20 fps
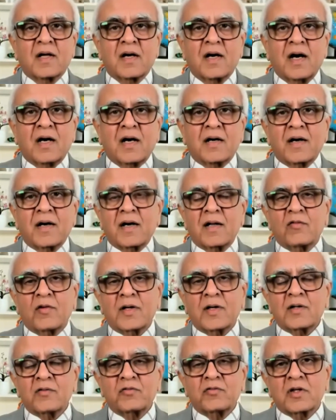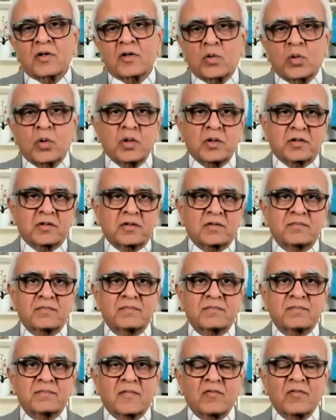I read a wonderful quote
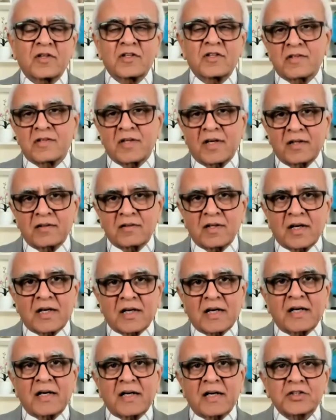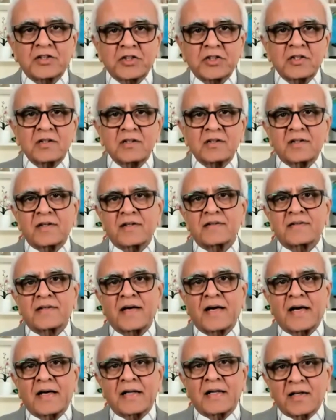which says, a connection is
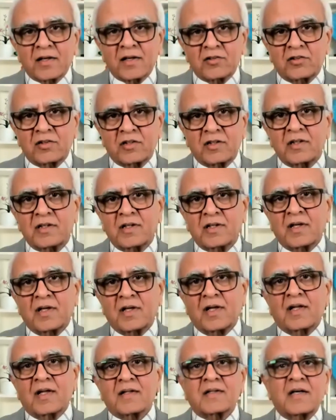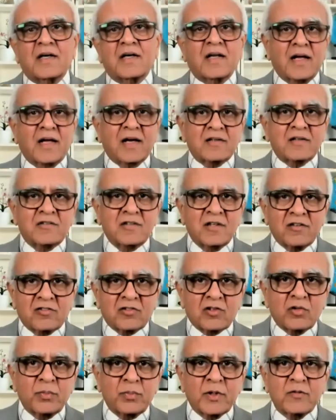the energy that
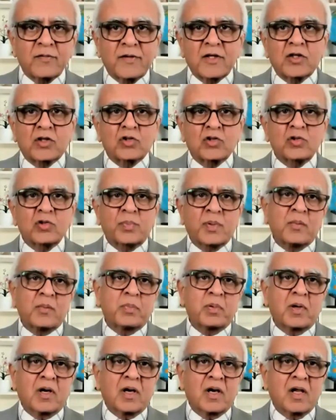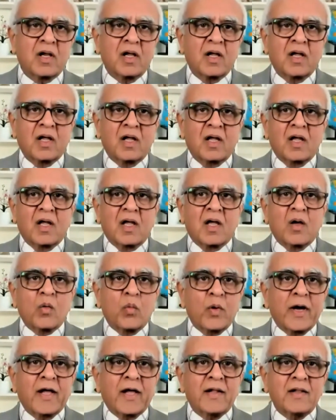exists between two people
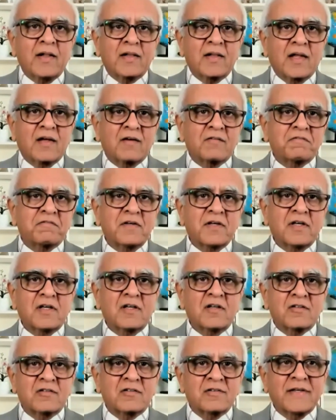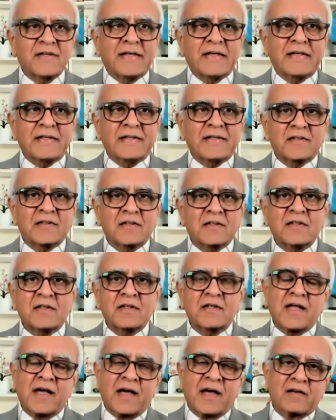when they feel seen,
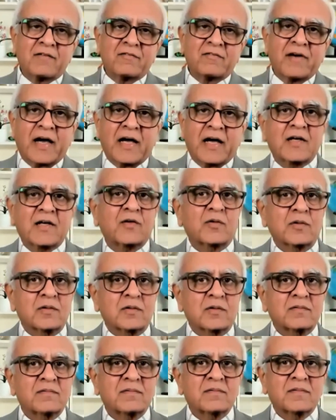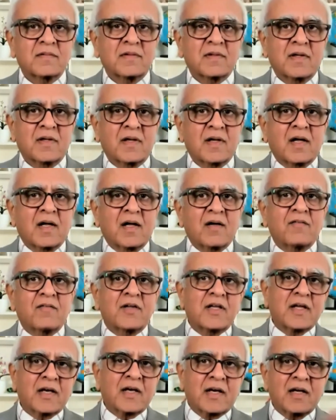heard, and valued,
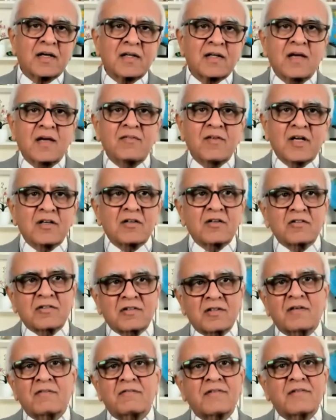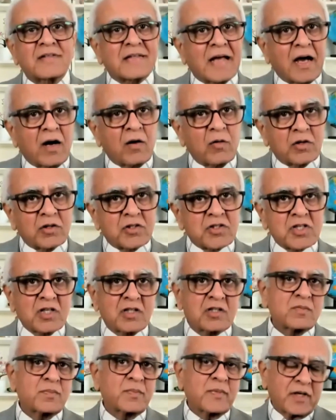when they can give and receive without
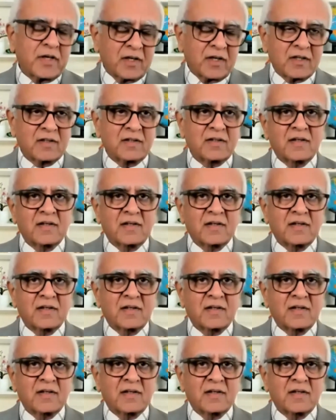judgment,